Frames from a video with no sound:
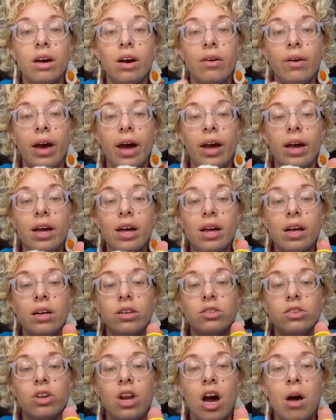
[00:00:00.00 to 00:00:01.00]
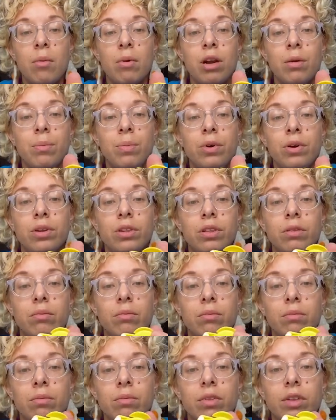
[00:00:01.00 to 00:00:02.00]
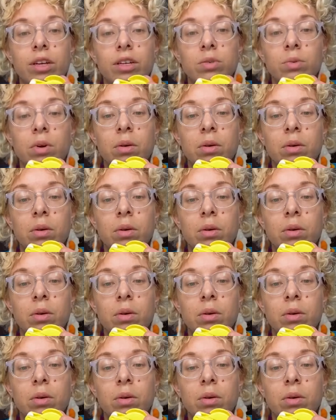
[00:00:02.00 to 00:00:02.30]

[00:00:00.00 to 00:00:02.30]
Okay, so now I'm gonna put this